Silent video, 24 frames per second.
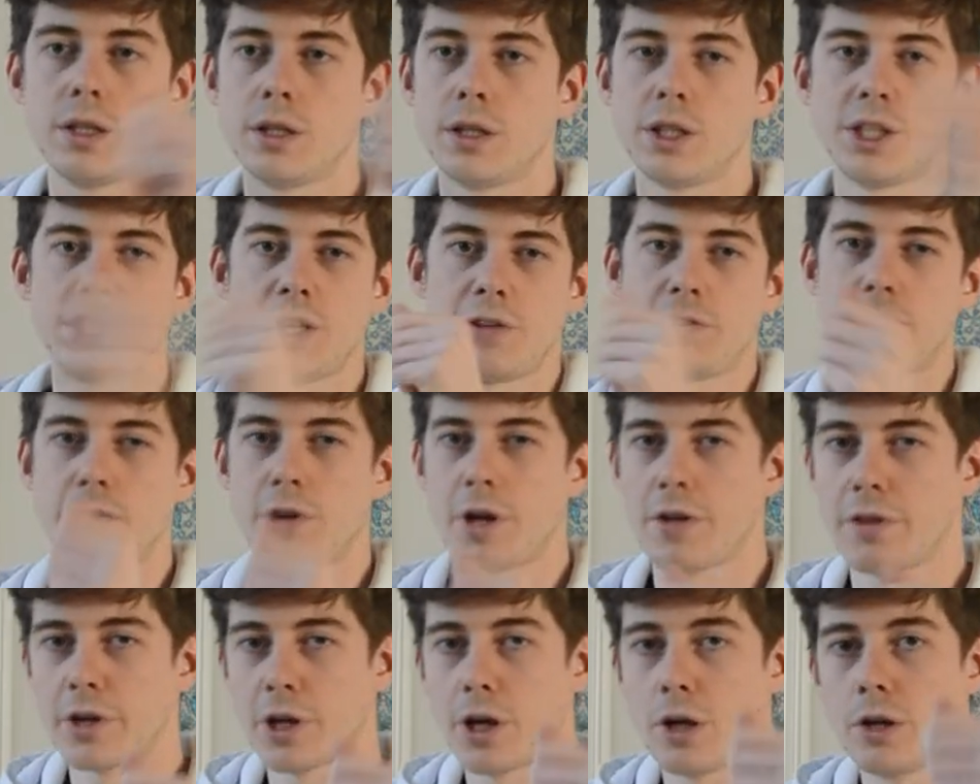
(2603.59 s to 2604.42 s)
shift
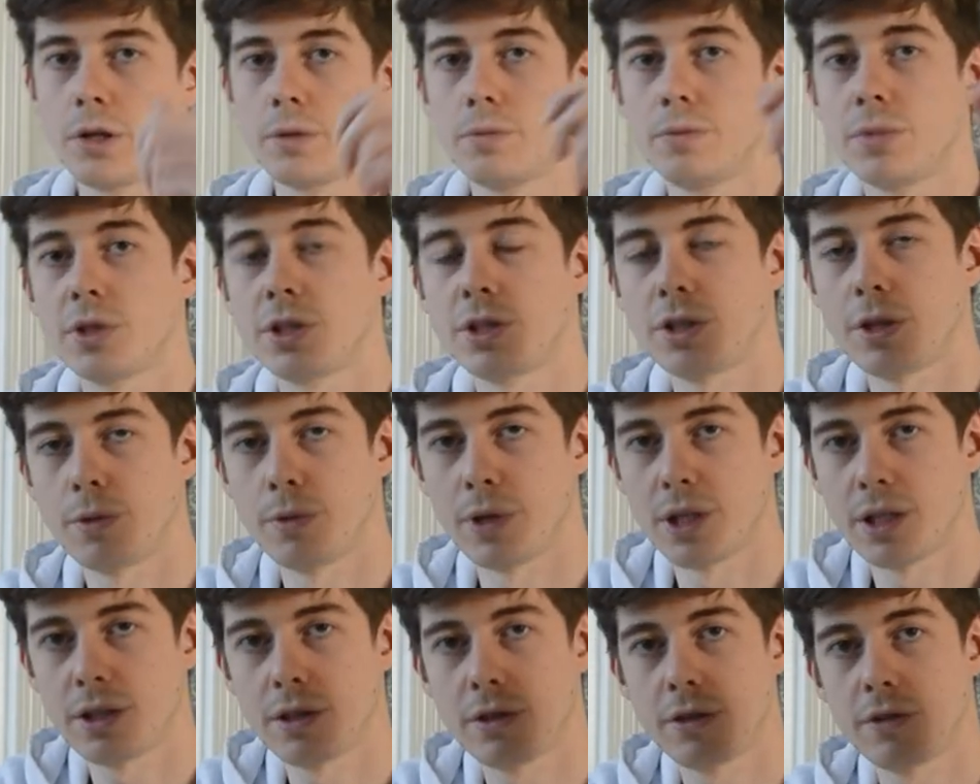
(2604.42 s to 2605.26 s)
around the columns so
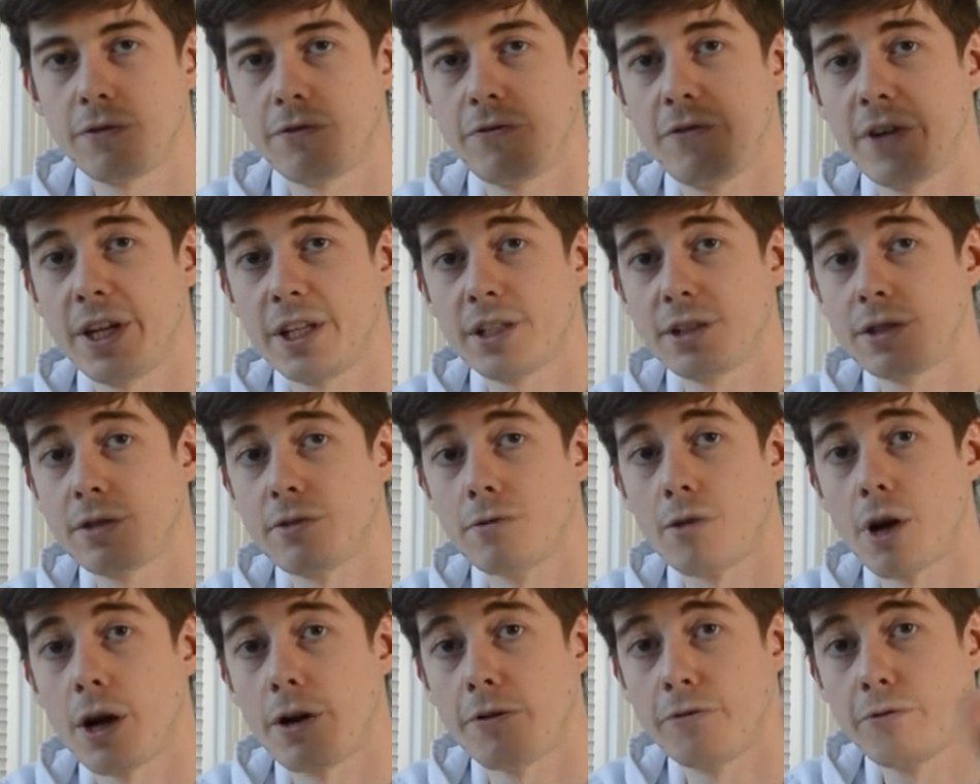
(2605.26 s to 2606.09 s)
it fits the
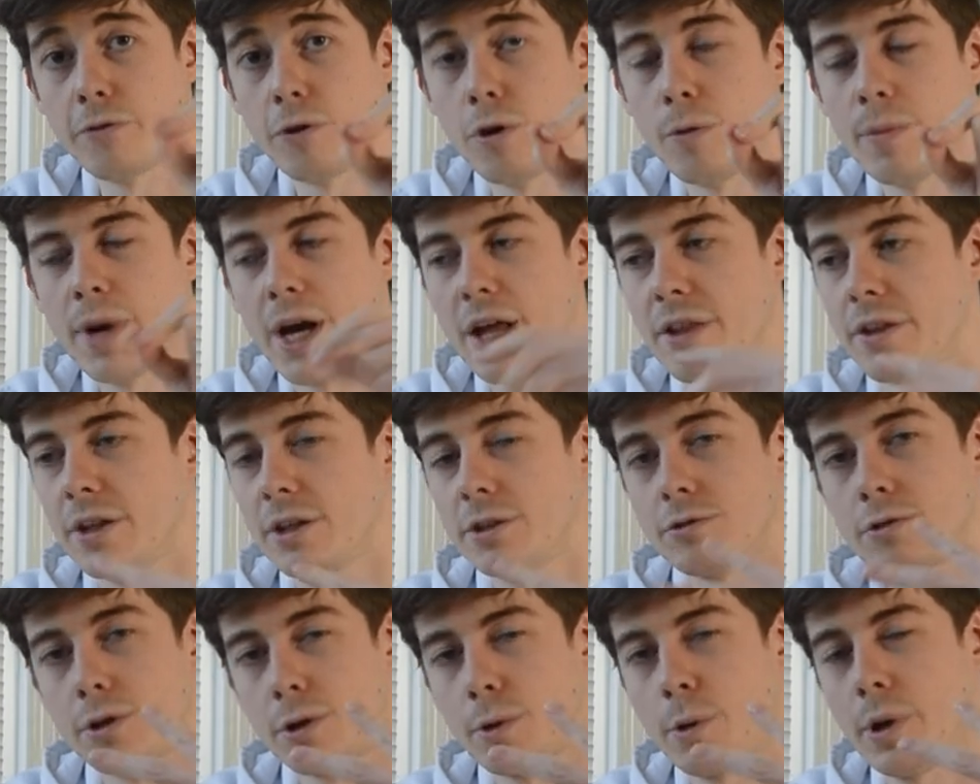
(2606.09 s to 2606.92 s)
right format
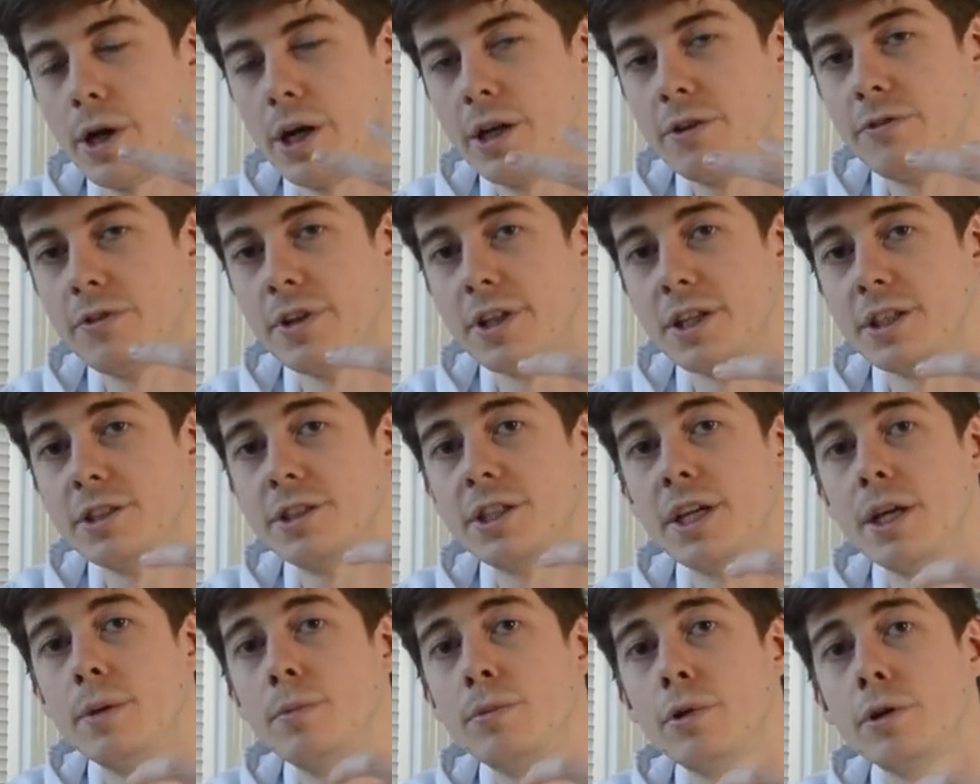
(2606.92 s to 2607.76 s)
that's required for this
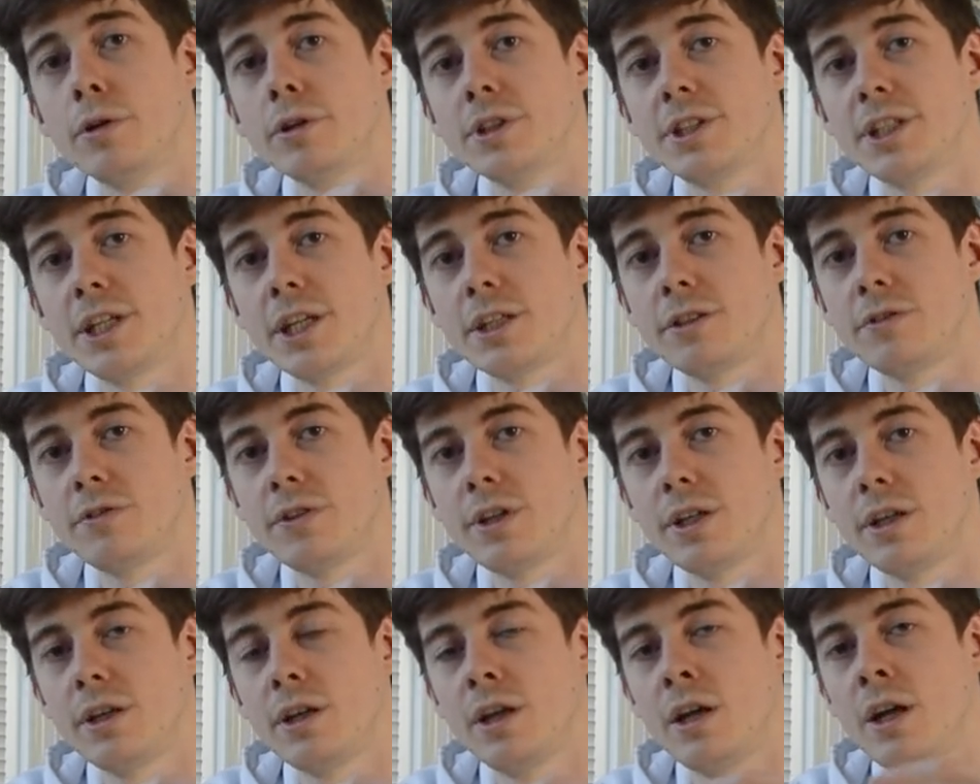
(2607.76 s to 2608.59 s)
import
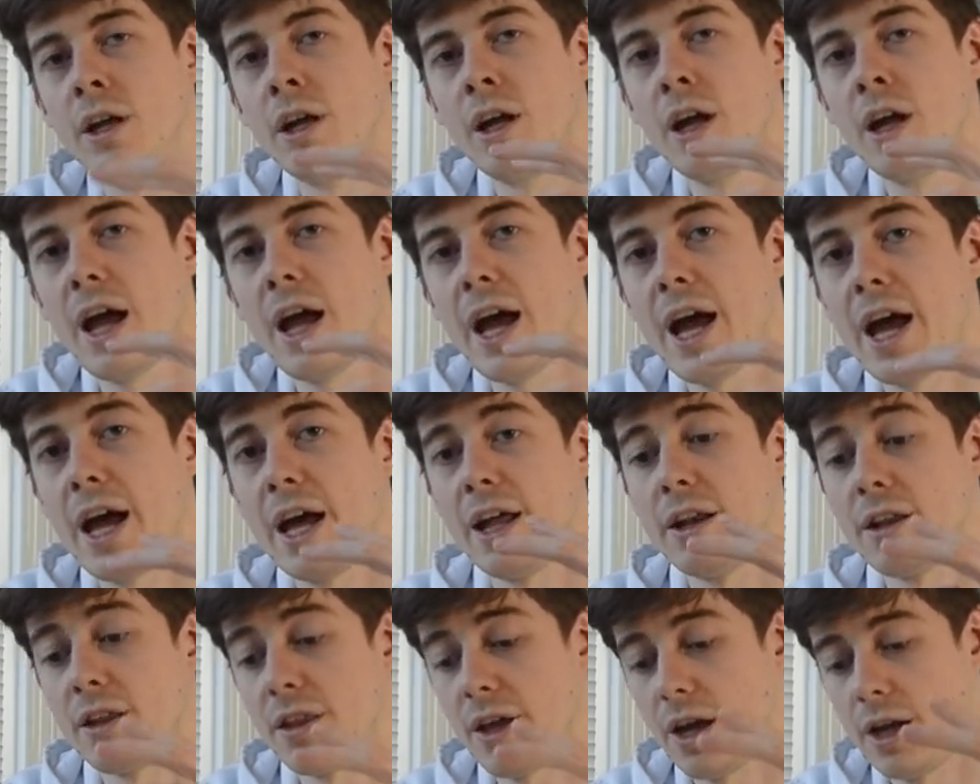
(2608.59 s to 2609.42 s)
CSV,
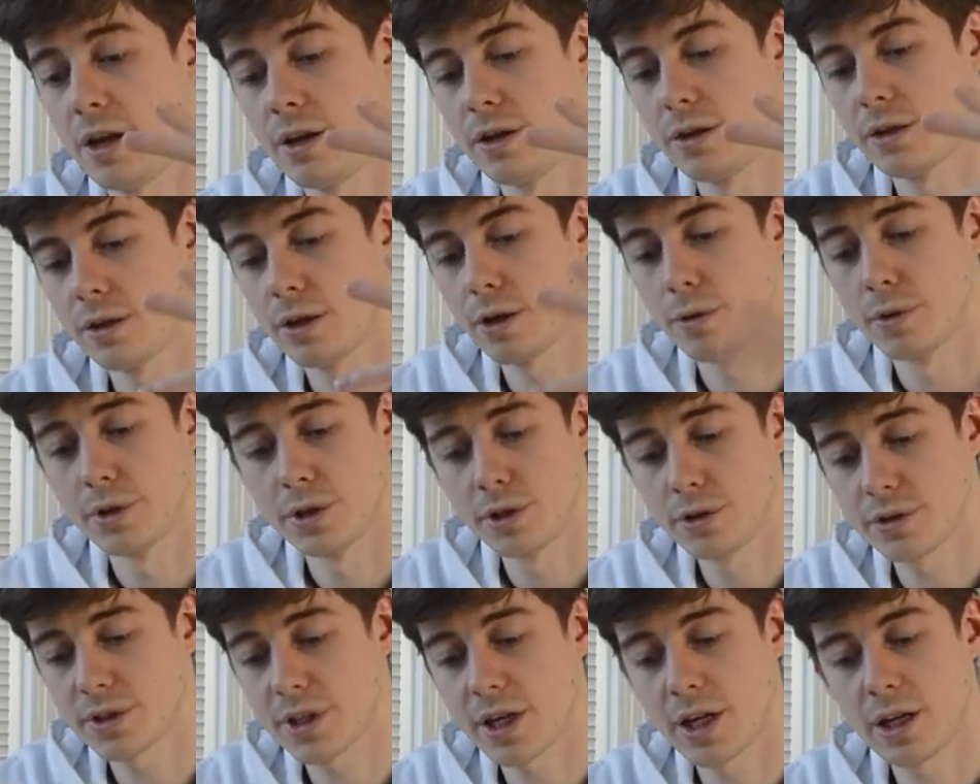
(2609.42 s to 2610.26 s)
and then go and
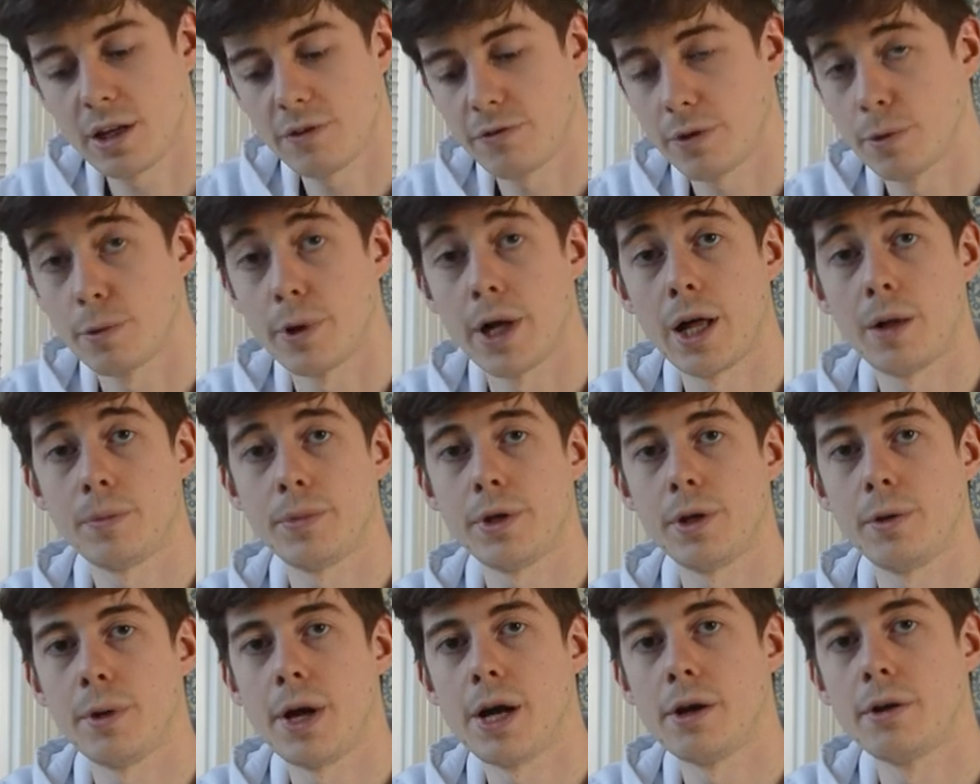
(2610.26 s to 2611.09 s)
use that if it will
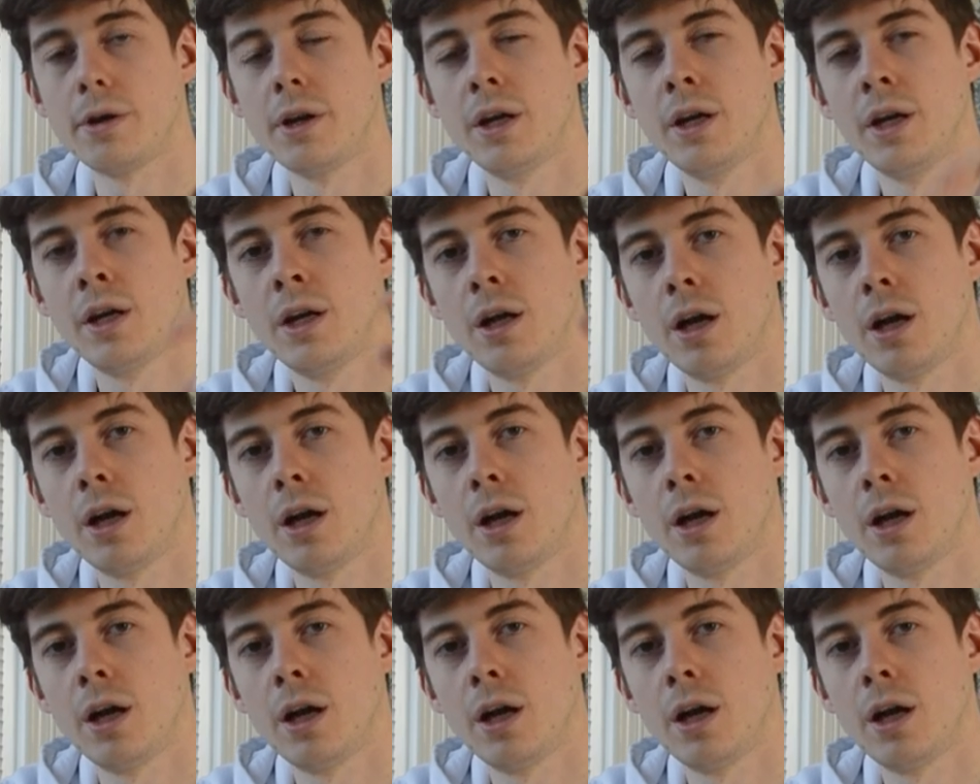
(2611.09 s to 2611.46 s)
help you out.